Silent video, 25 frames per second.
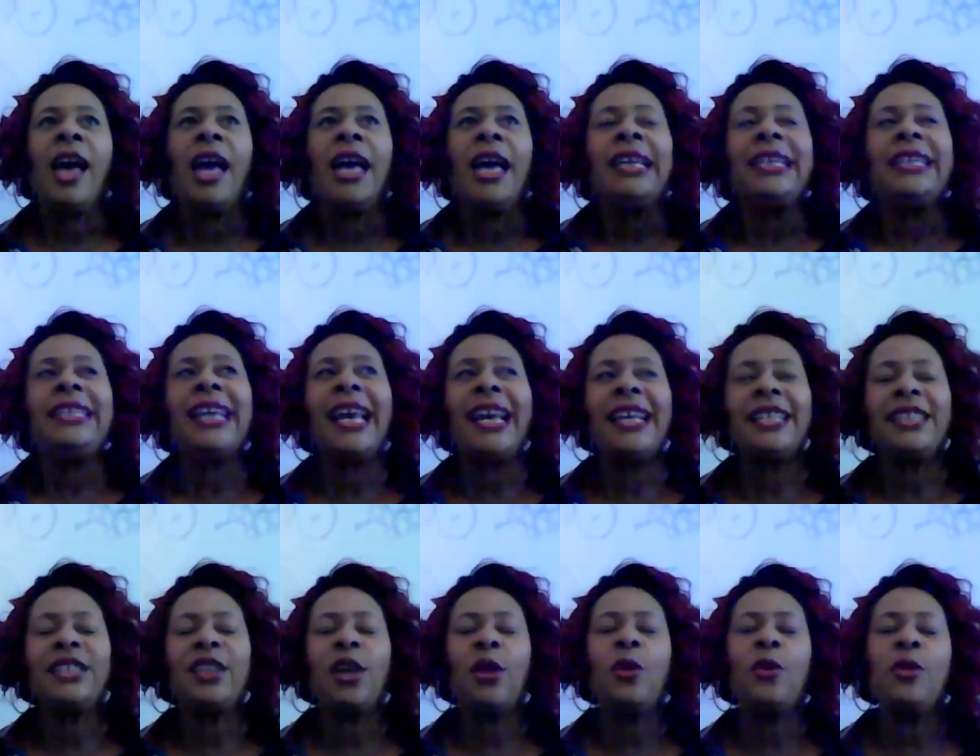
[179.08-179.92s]
Yeah,
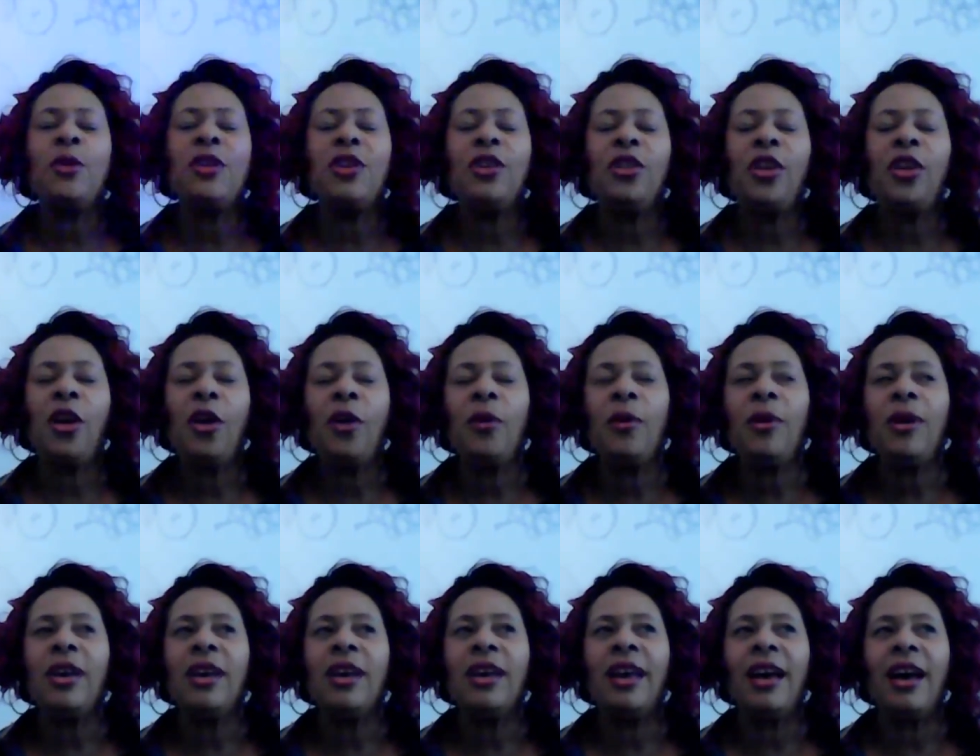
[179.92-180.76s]
so
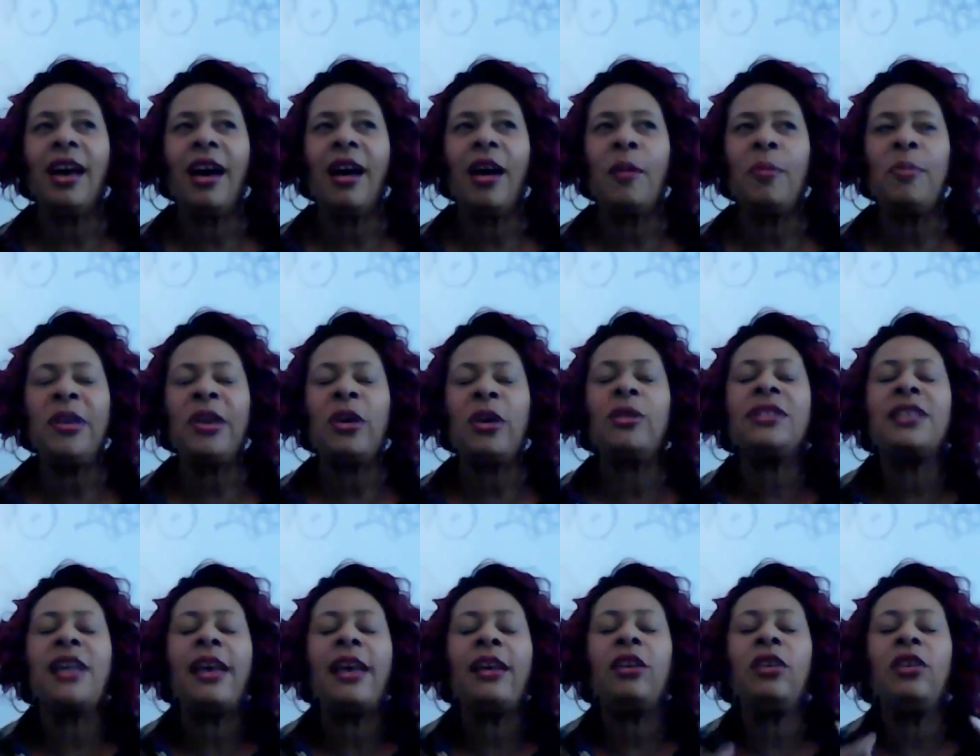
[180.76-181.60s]
because
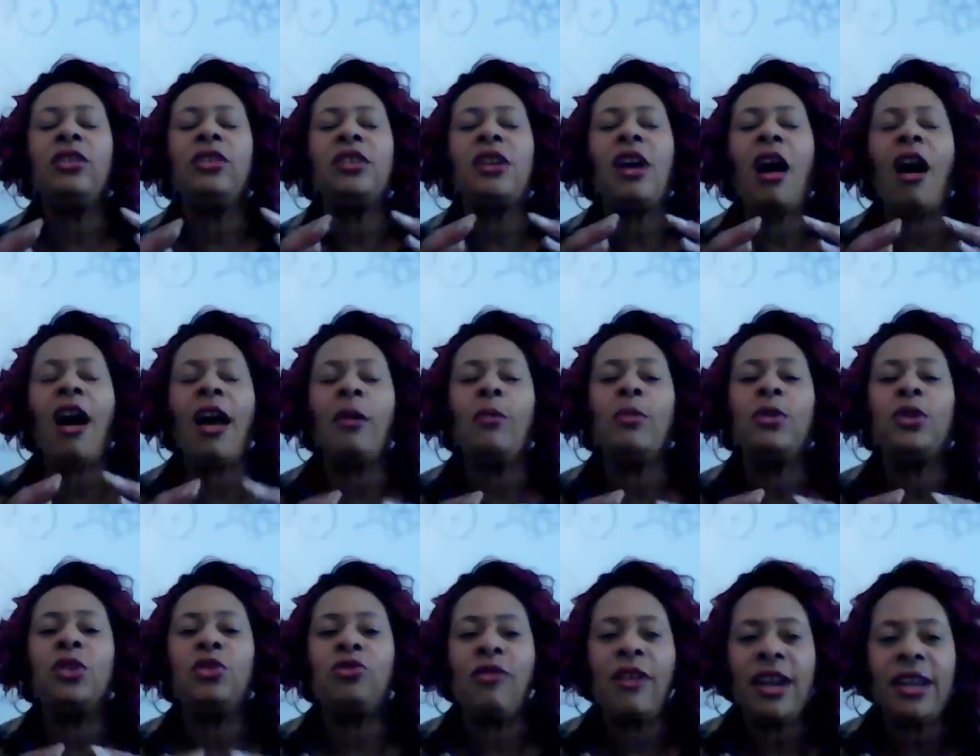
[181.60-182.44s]
I
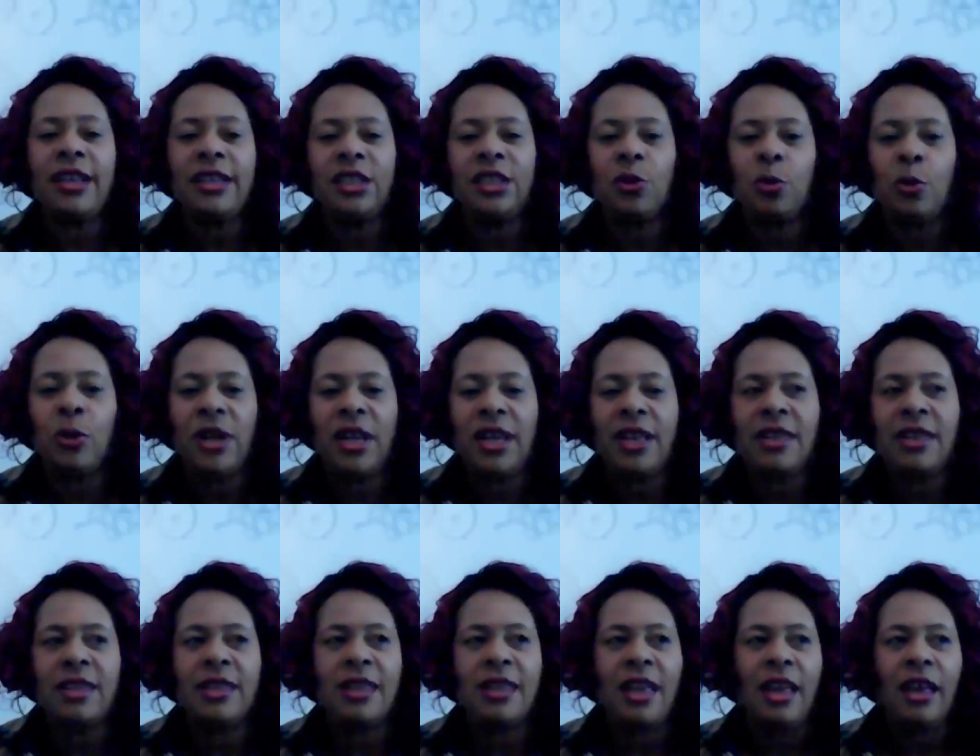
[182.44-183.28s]
was raised with
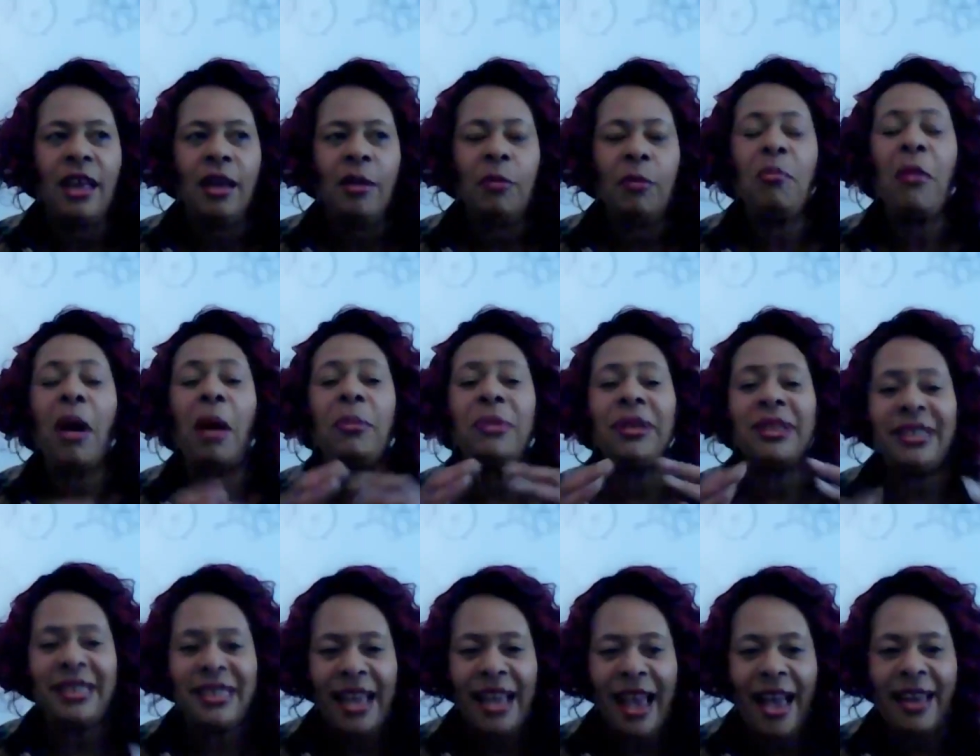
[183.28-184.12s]
mum and
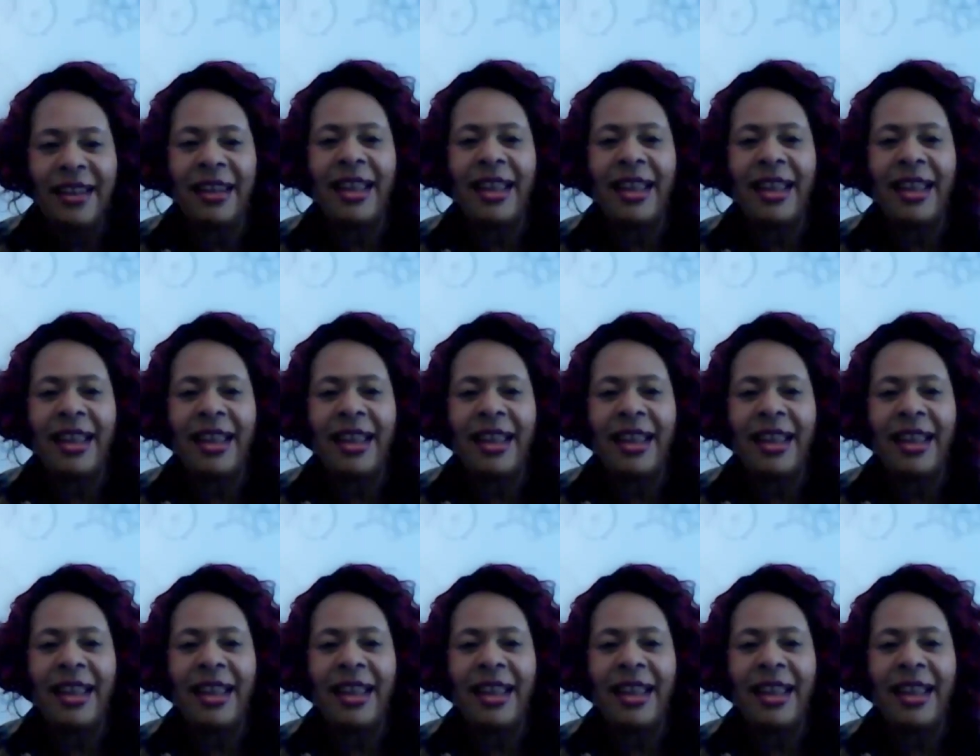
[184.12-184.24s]
dad.